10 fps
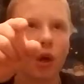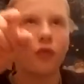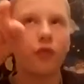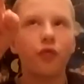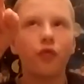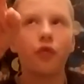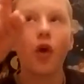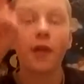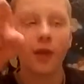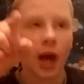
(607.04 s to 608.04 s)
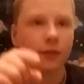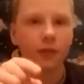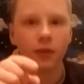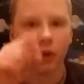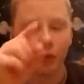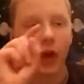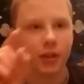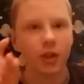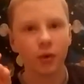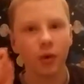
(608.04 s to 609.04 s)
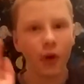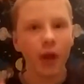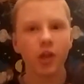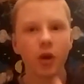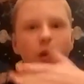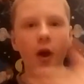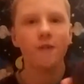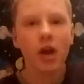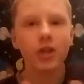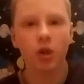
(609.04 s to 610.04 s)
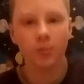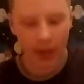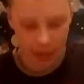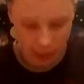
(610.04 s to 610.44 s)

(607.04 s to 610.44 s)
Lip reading: go 45. No, 42. 42. 42 is my